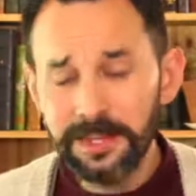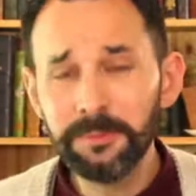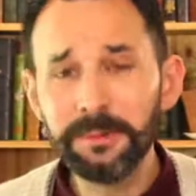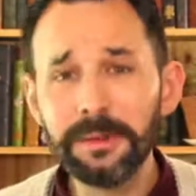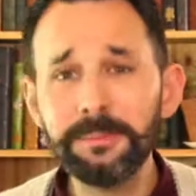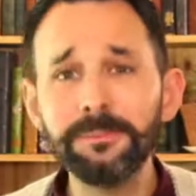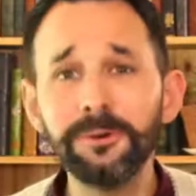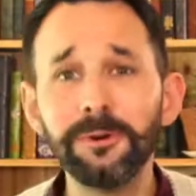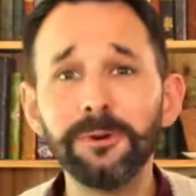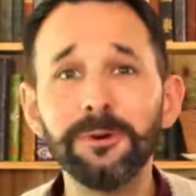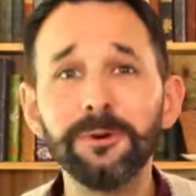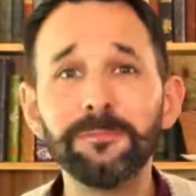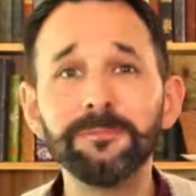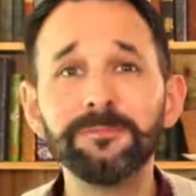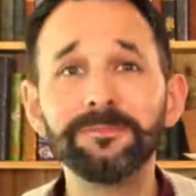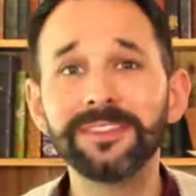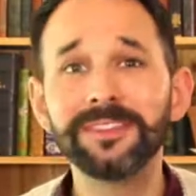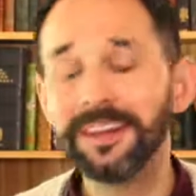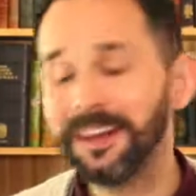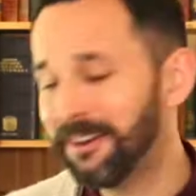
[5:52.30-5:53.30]
more,
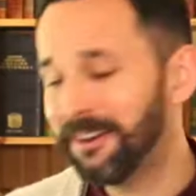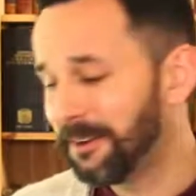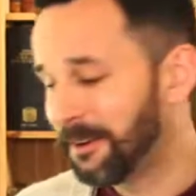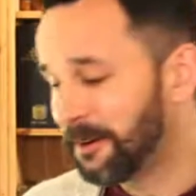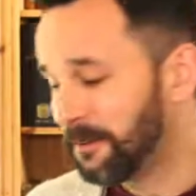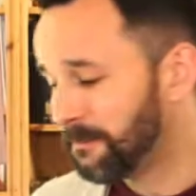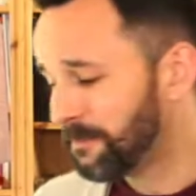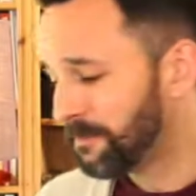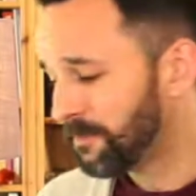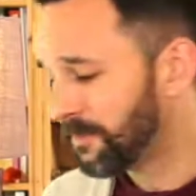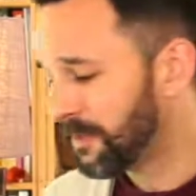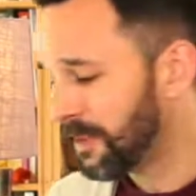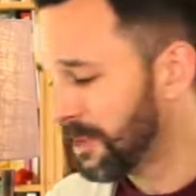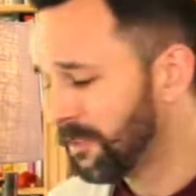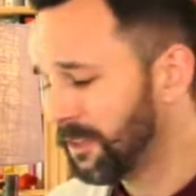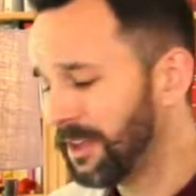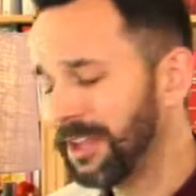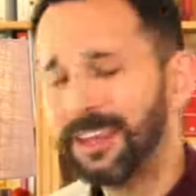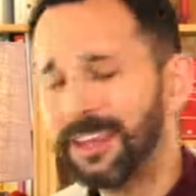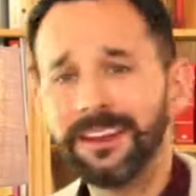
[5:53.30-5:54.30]
I don't know,
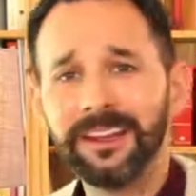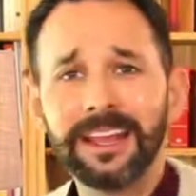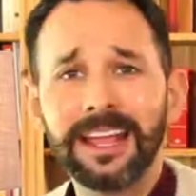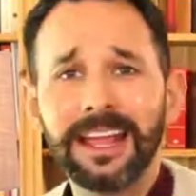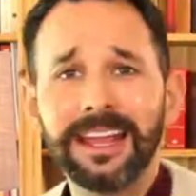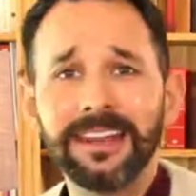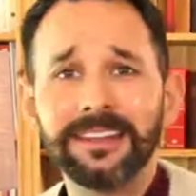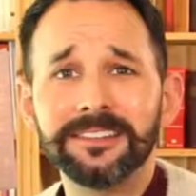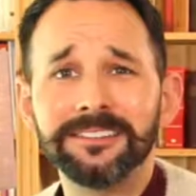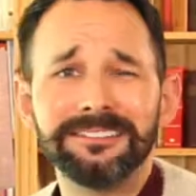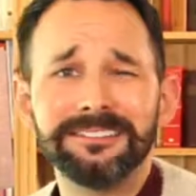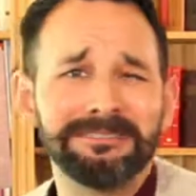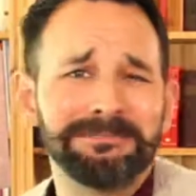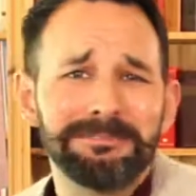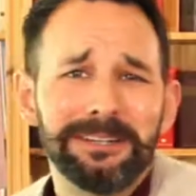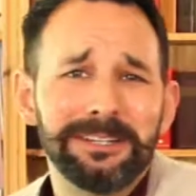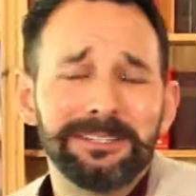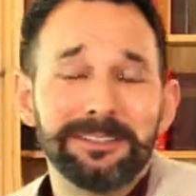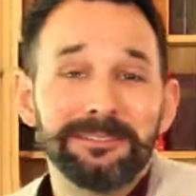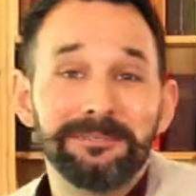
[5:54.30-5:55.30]
thinking like ants.
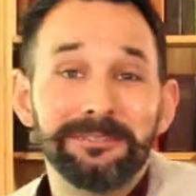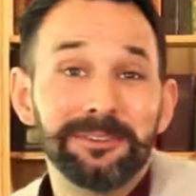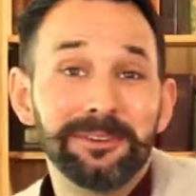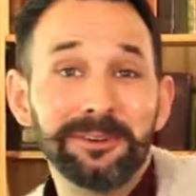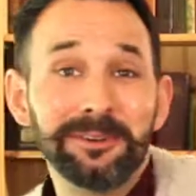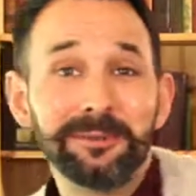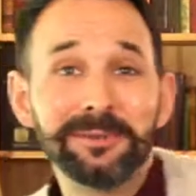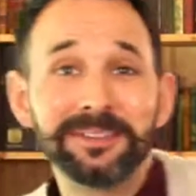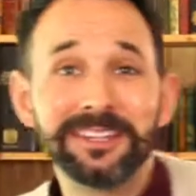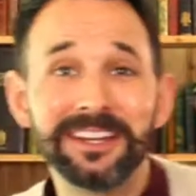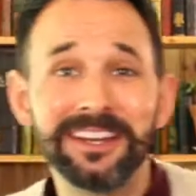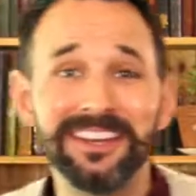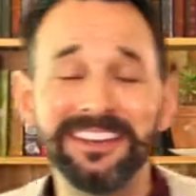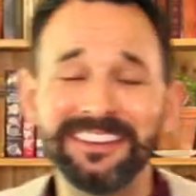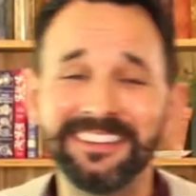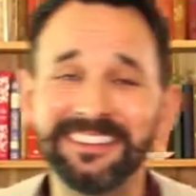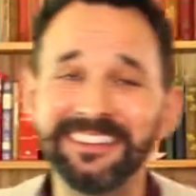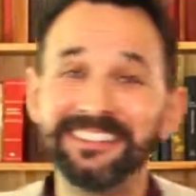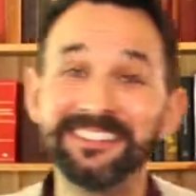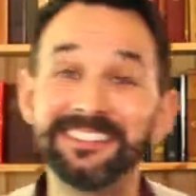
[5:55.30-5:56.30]
I don't know what I'm saying.
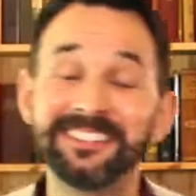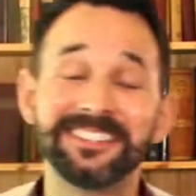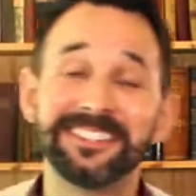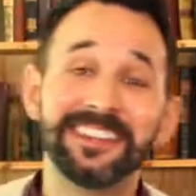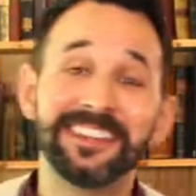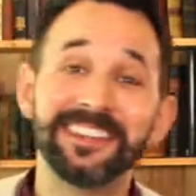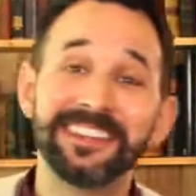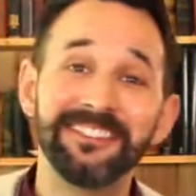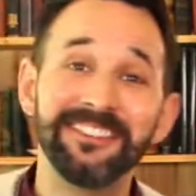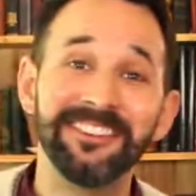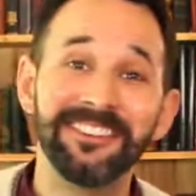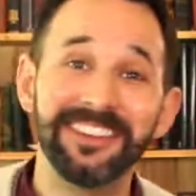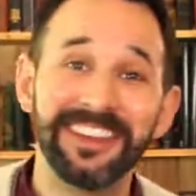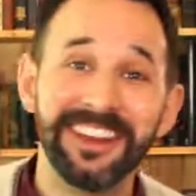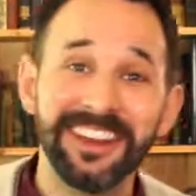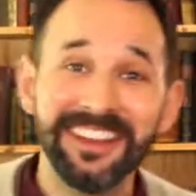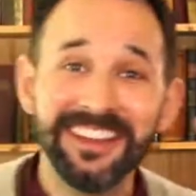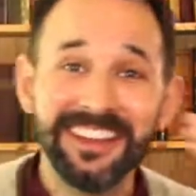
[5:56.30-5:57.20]
Sunday morning.